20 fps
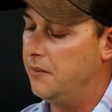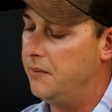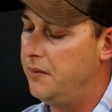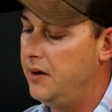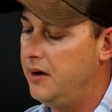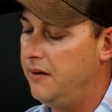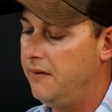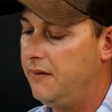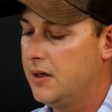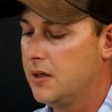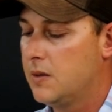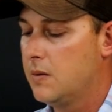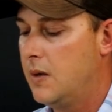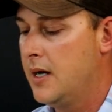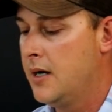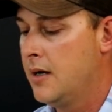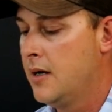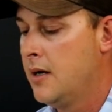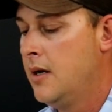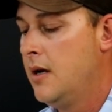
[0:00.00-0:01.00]
previous
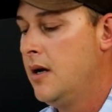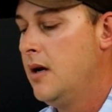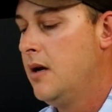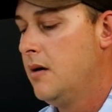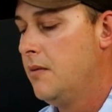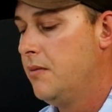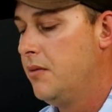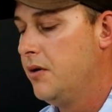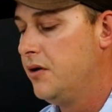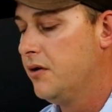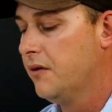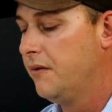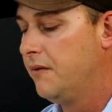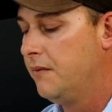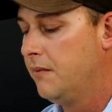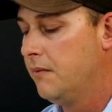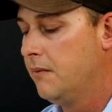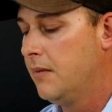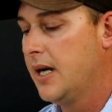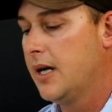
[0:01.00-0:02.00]
one.
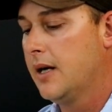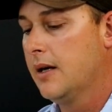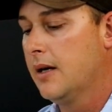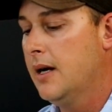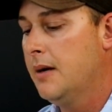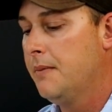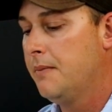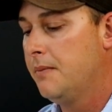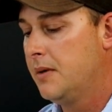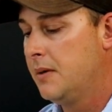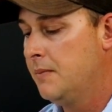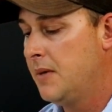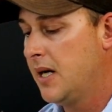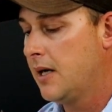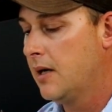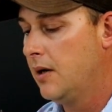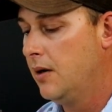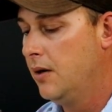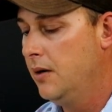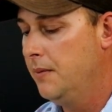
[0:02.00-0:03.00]
Make it up,
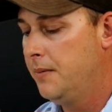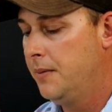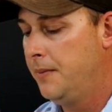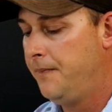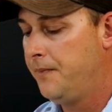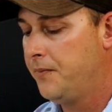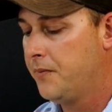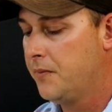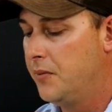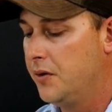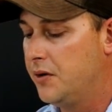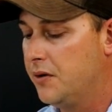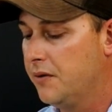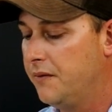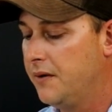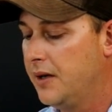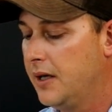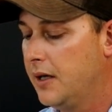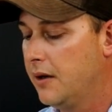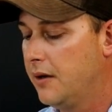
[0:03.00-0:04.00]
make a loop, put your
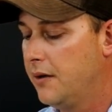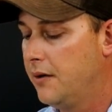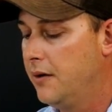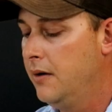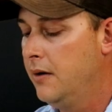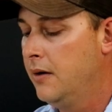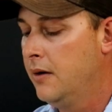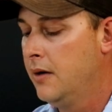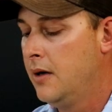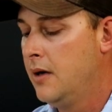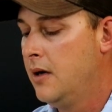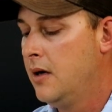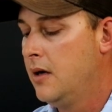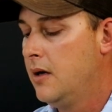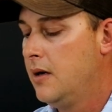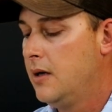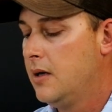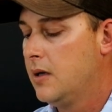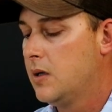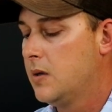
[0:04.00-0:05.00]
finger through,
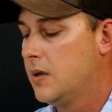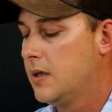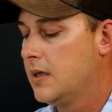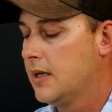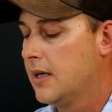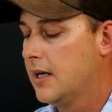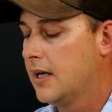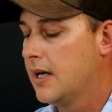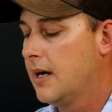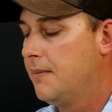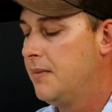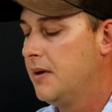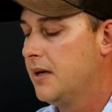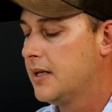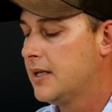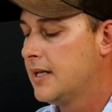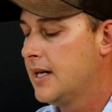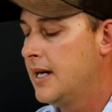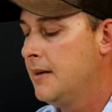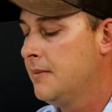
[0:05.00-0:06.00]
twist it a couple
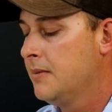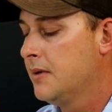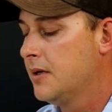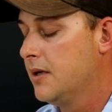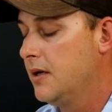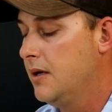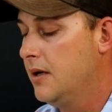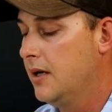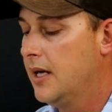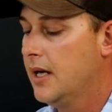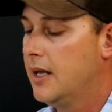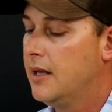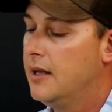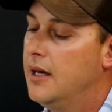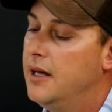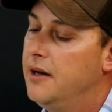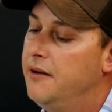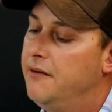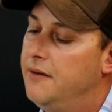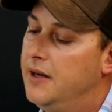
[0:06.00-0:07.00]
of times so you get
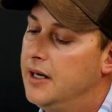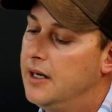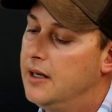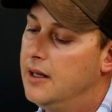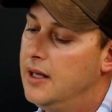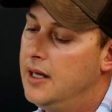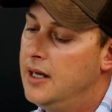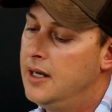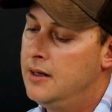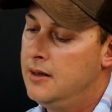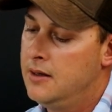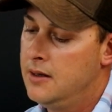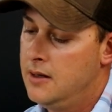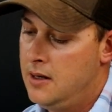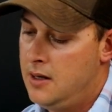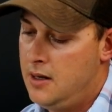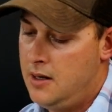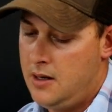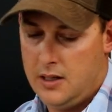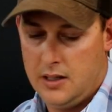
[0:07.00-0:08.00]
that effect there.
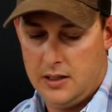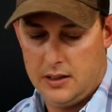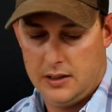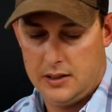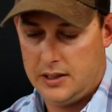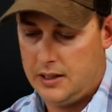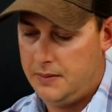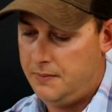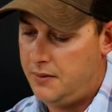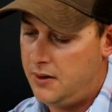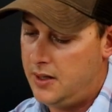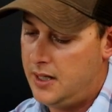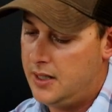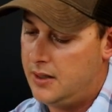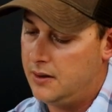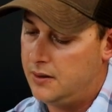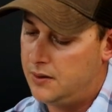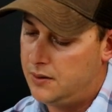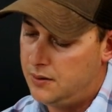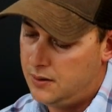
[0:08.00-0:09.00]
Separate
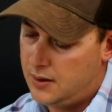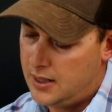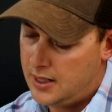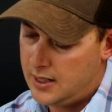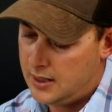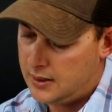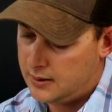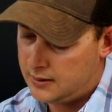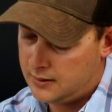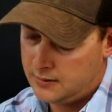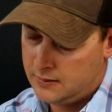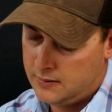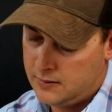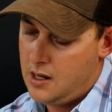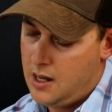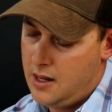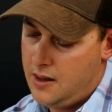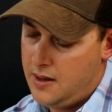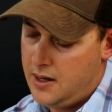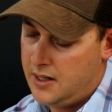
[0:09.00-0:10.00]
the 2 out,
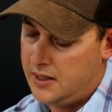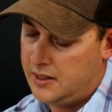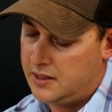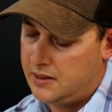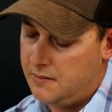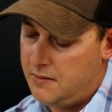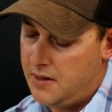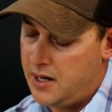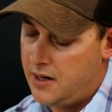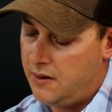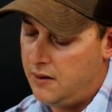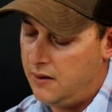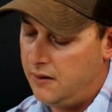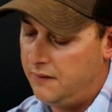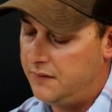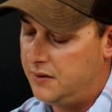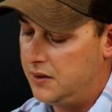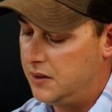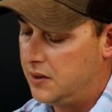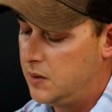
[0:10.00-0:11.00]
and then it's a matter
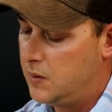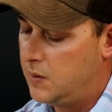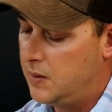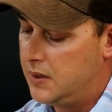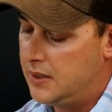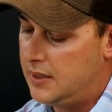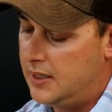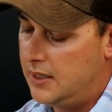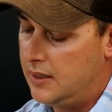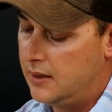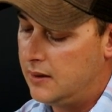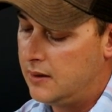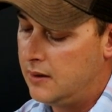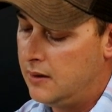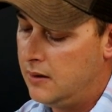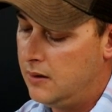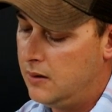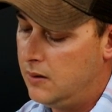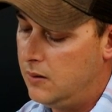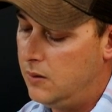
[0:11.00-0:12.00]
of just twisting it
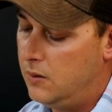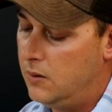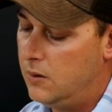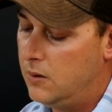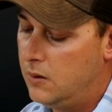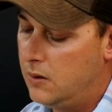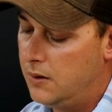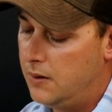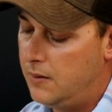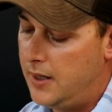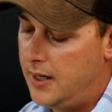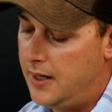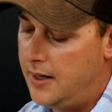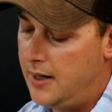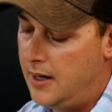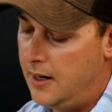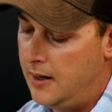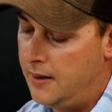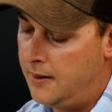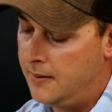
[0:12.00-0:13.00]
all the way
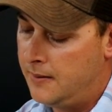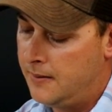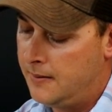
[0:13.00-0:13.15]
down.